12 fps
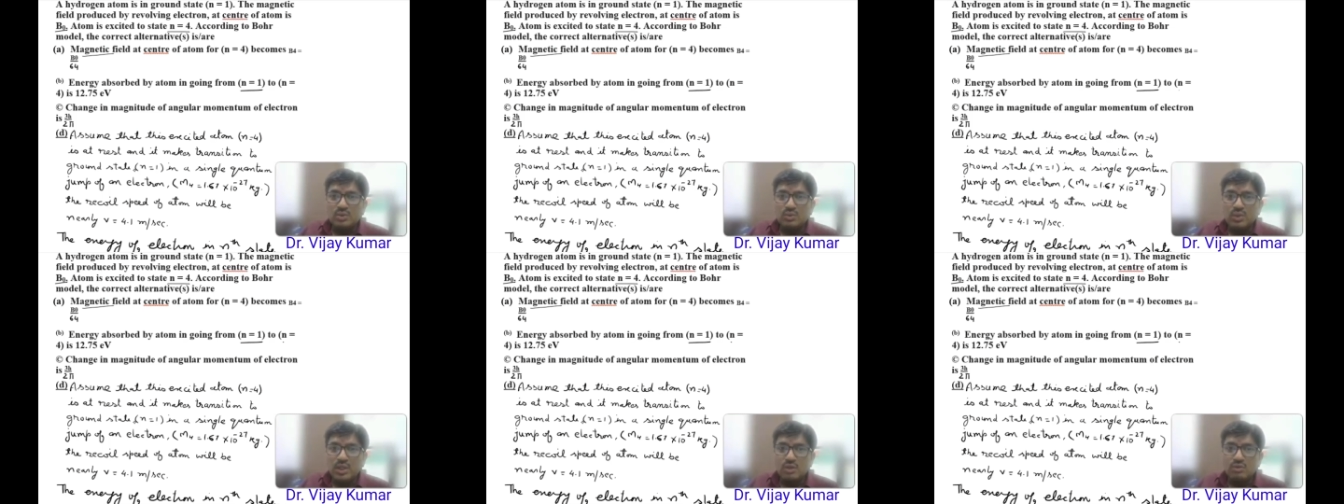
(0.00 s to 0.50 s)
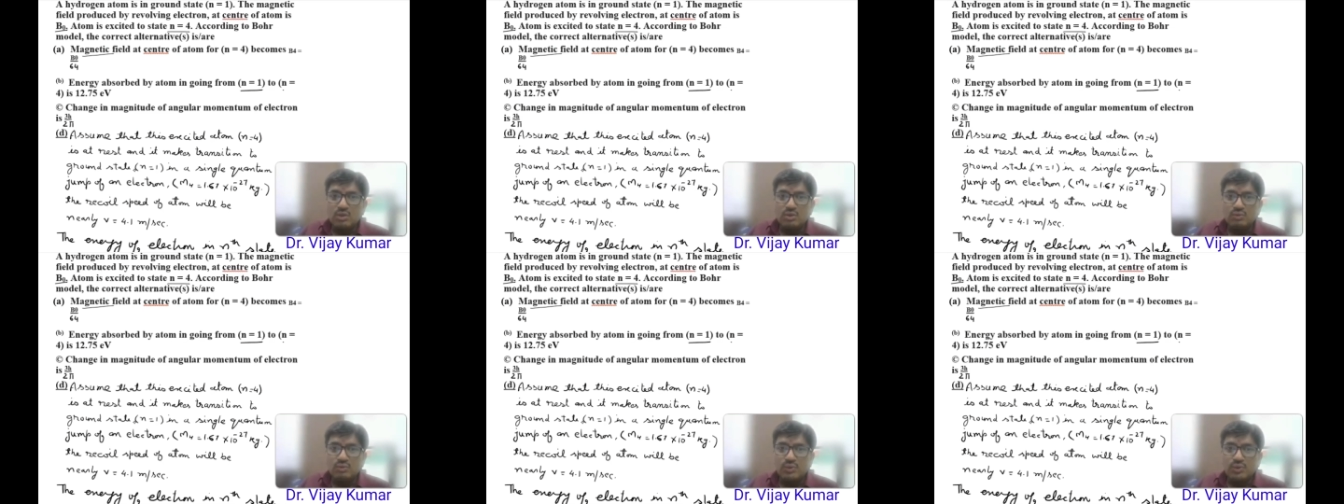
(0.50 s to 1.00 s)
to n equal
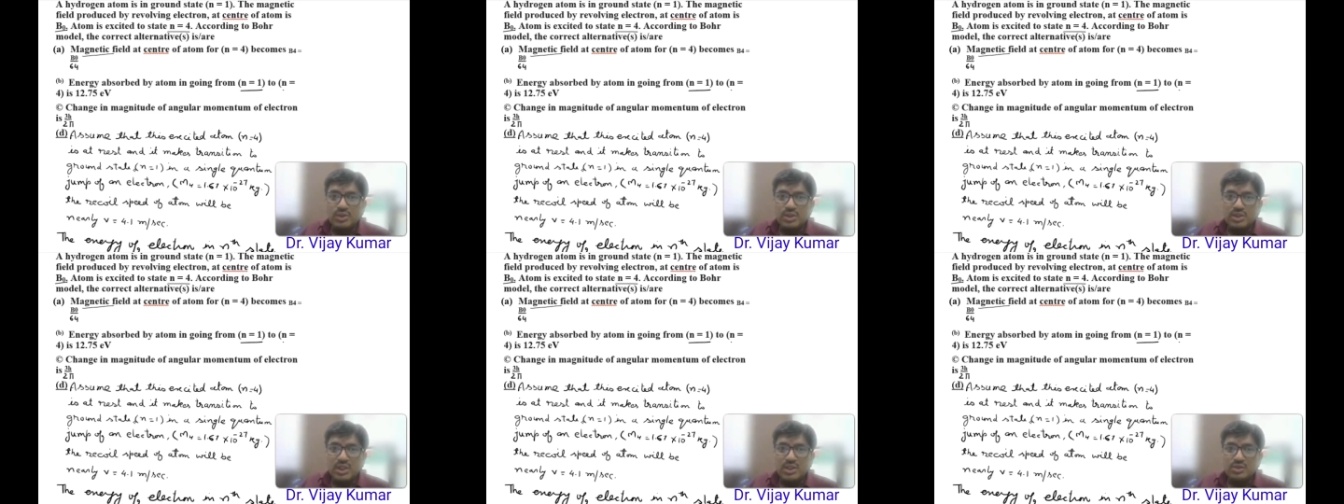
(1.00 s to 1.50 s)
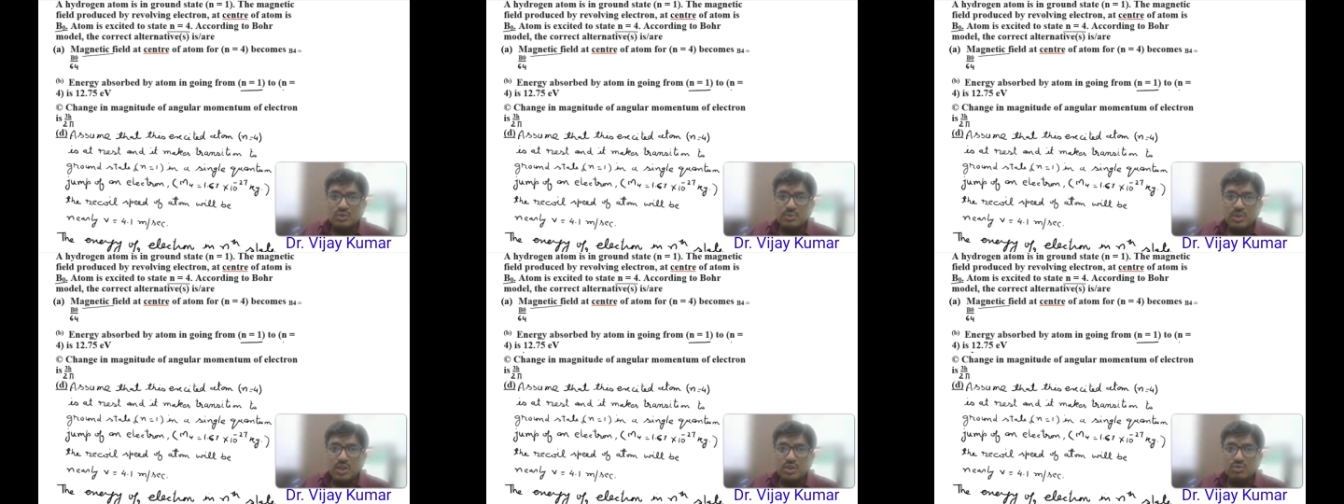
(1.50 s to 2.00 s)
to 4, that should
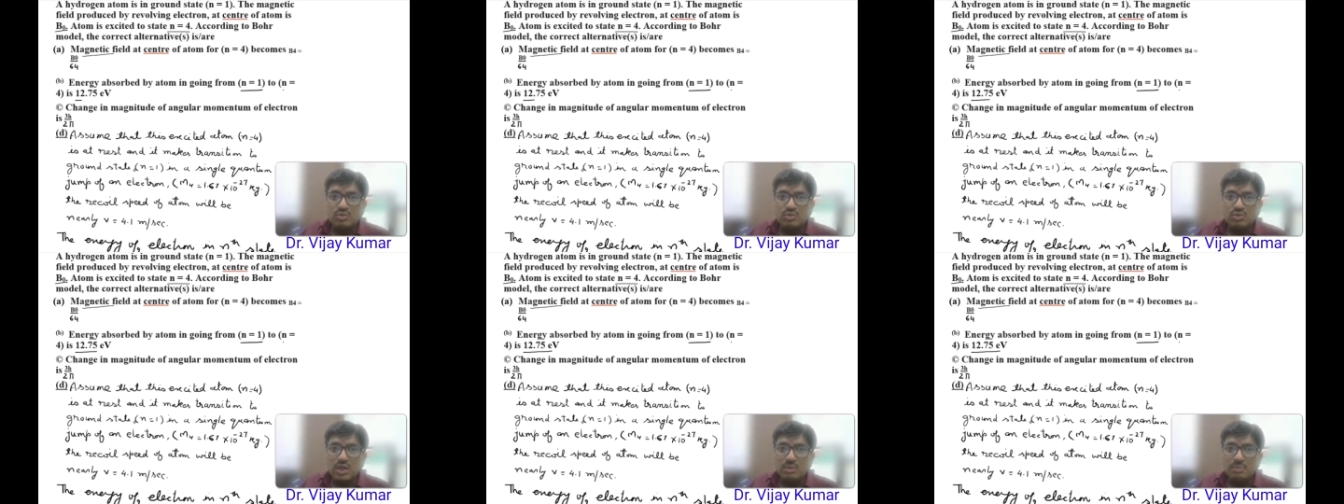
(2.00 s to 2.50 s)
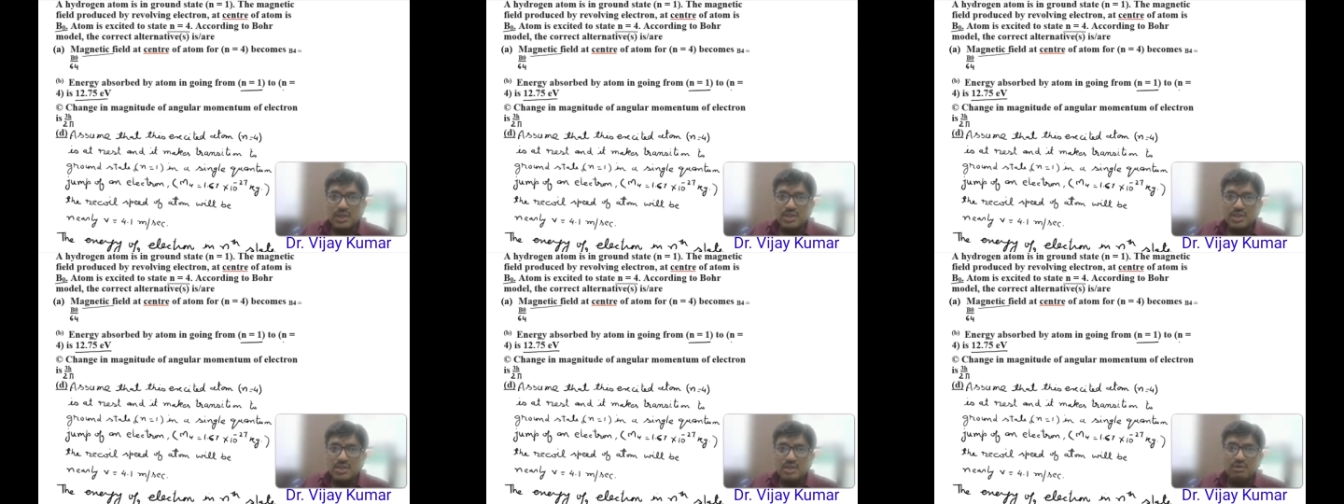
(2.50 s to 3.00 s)
be
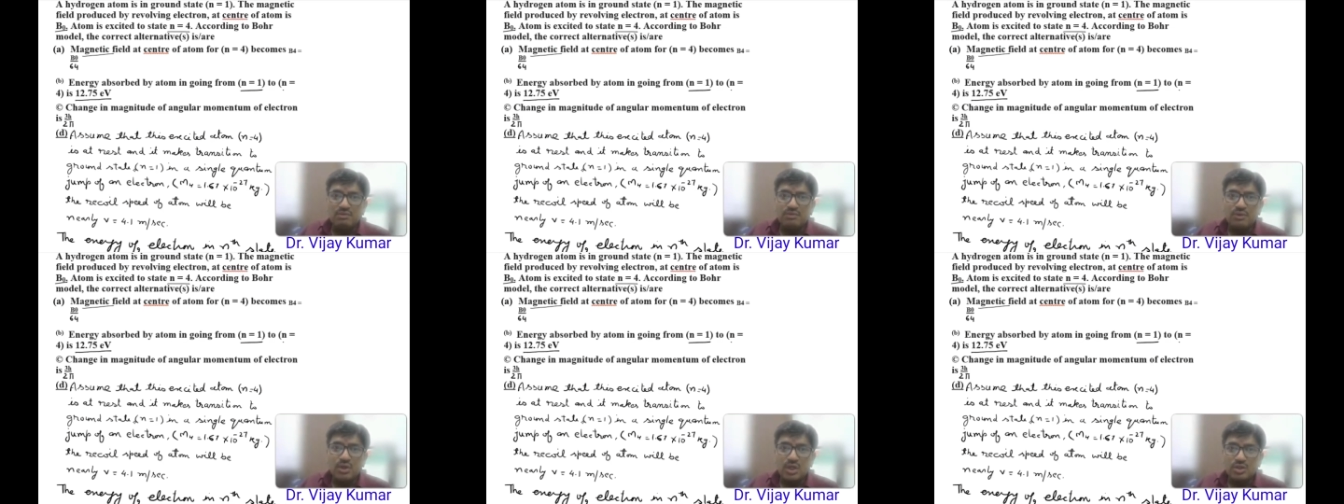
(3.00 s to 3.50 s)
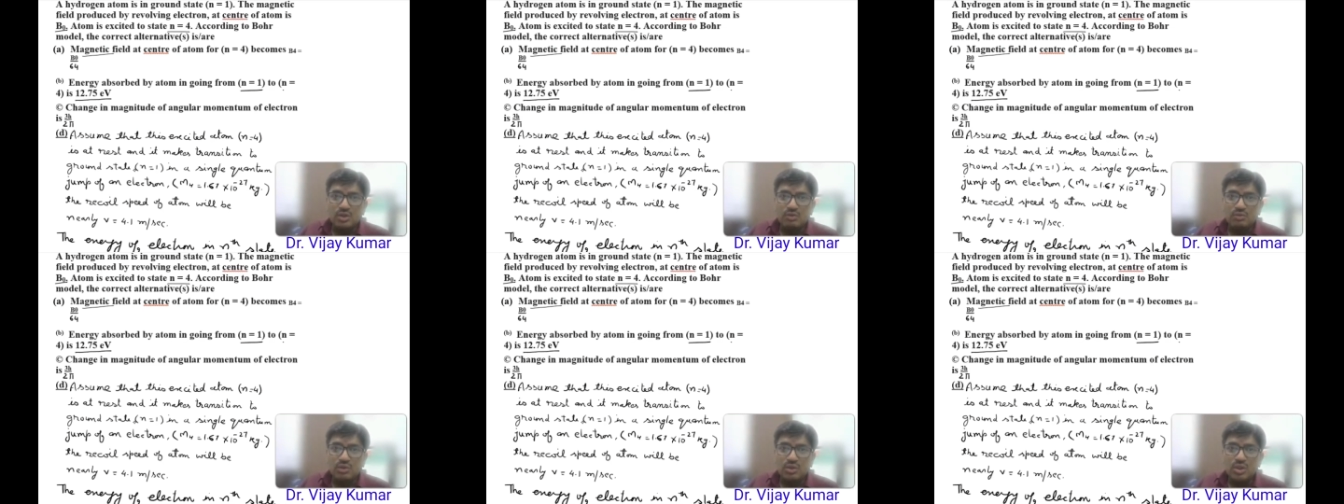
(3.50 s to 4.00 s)
12.74
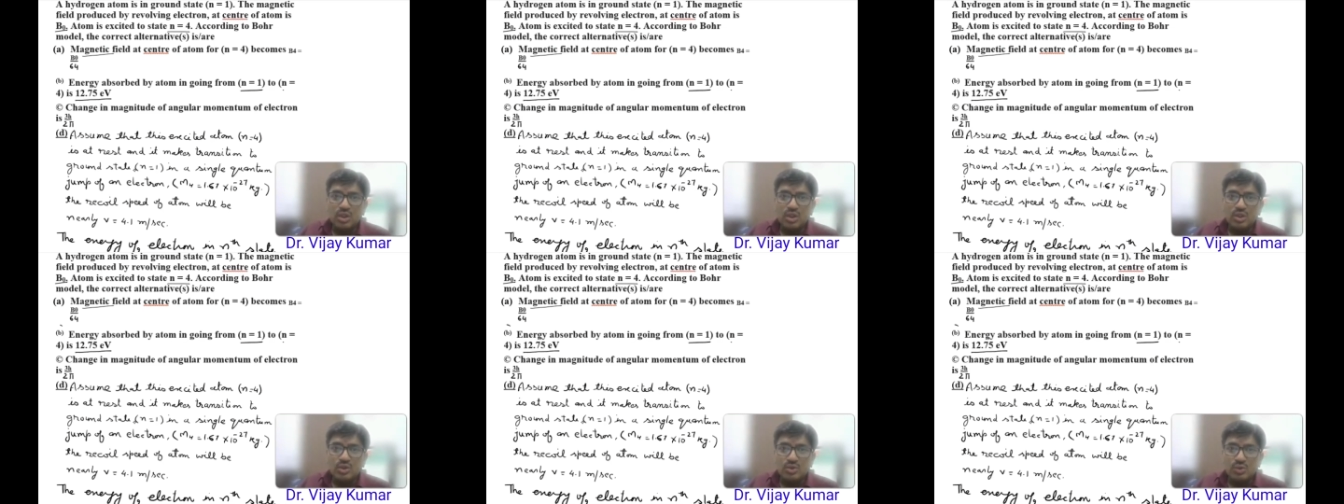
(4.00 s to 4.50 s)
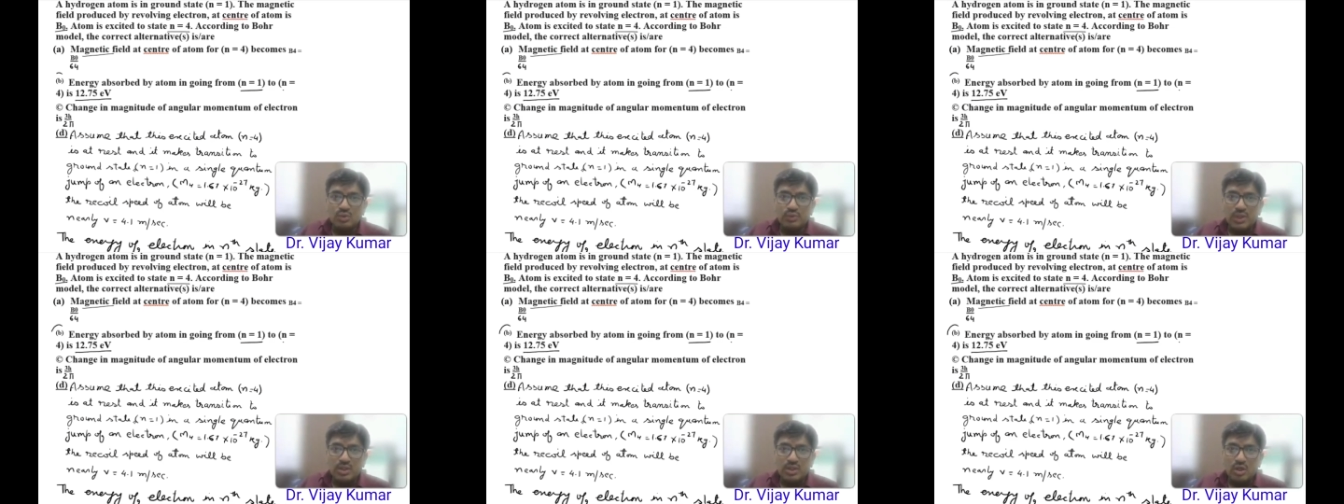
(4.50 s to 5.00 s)
electron volt. So
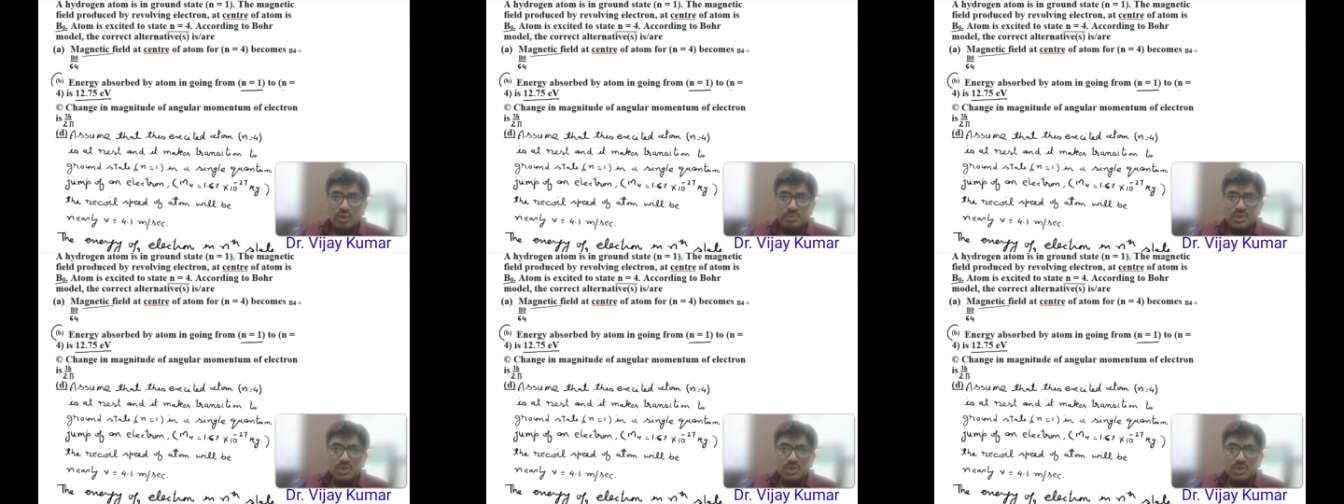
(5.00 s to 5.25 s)
one